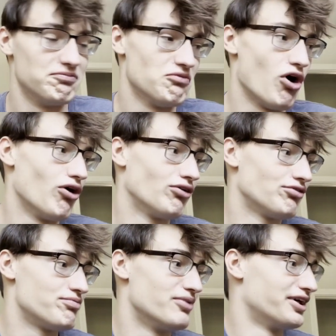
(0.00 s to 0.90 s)
All of
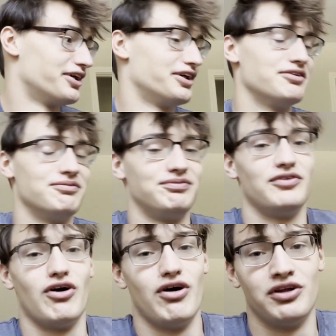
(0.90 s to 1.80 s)
my
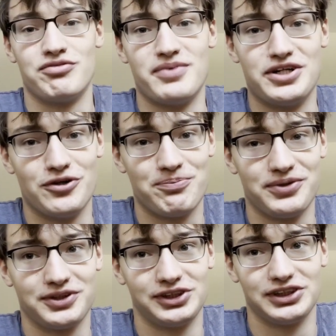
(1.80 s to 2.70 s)

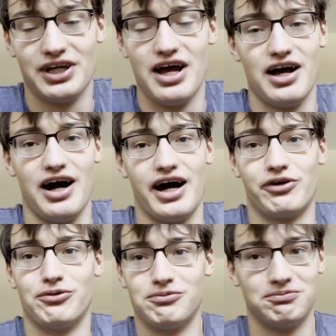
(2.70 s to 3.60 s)
notebooks, I
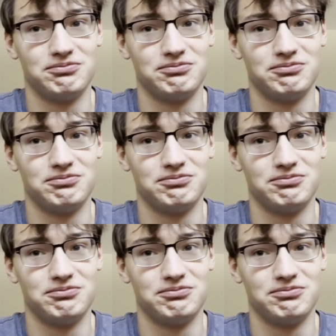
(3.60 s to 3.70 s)
don't